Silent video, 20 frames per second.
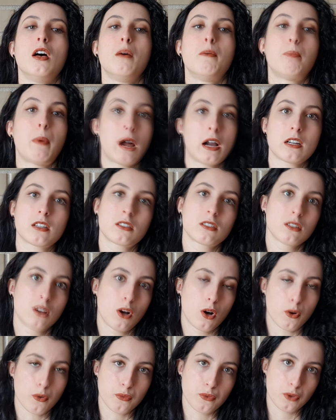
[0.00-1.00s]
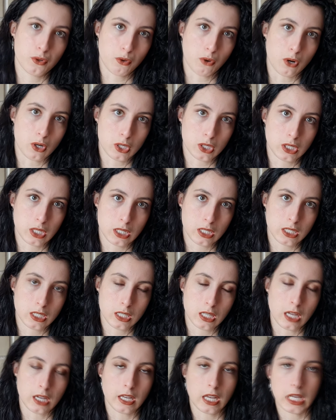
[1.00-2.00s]
part of the courses,
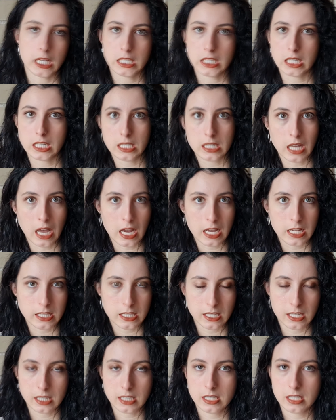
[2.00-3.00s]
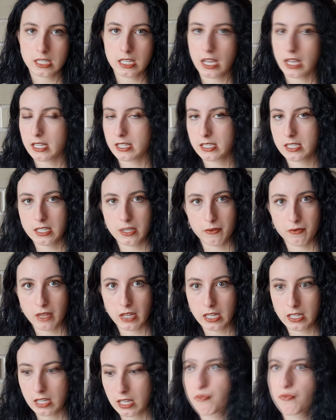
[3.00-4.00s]
like exercises and stuff
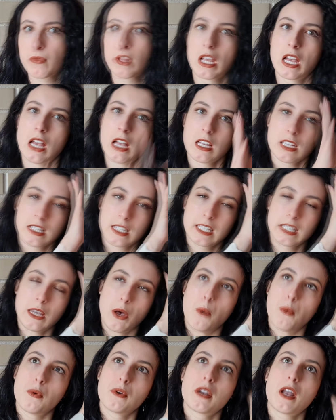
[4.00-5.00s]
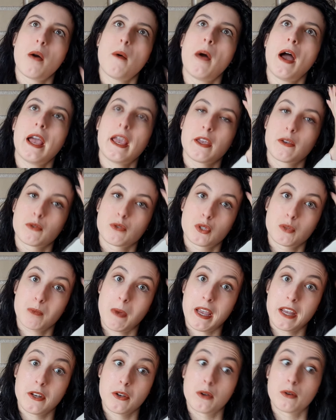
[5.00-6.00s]
like that. So now I use my
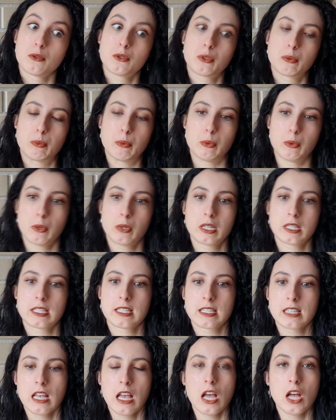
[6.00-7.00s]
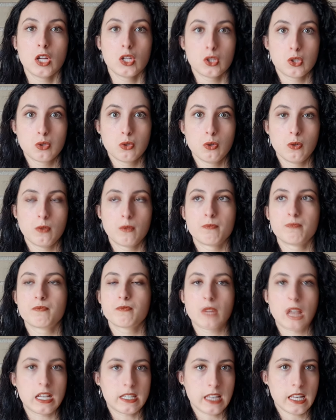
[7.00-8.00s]
notebooks to,
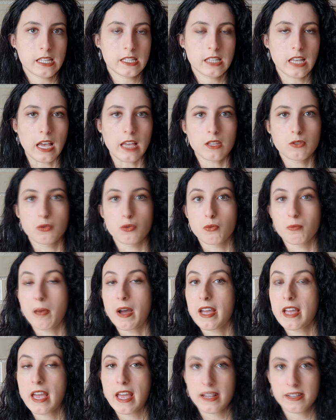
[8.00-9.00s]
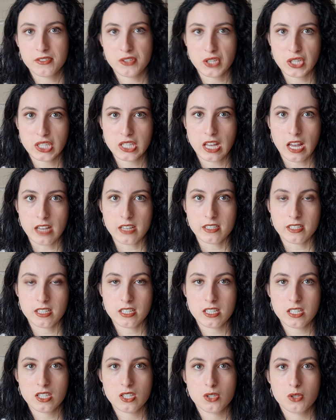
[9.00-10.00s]
as I said, to my
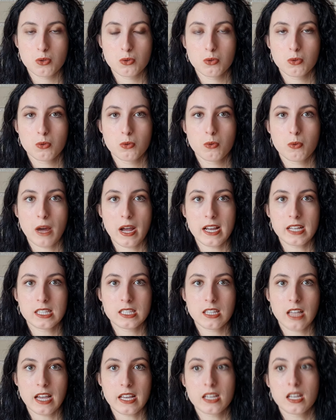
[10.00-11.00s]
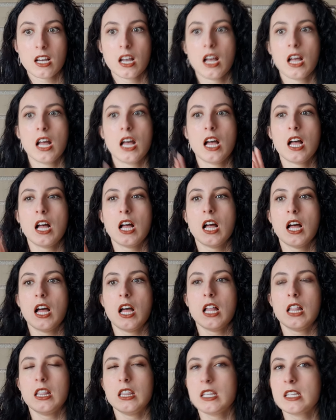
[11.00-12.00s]
exercises, to write like
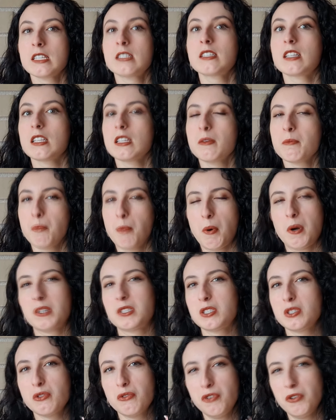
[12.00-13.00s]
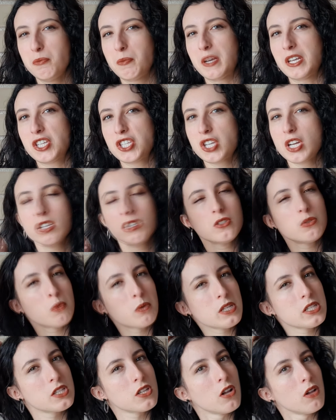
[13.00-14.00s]
little important information, to
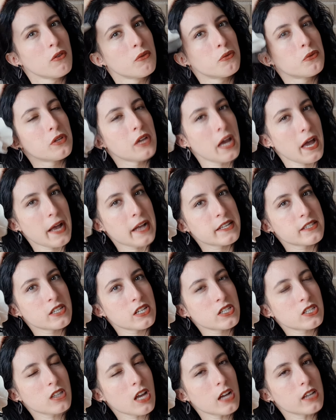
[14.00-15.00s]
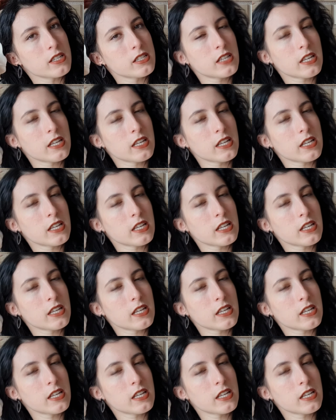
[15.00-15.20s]
resolve the exercise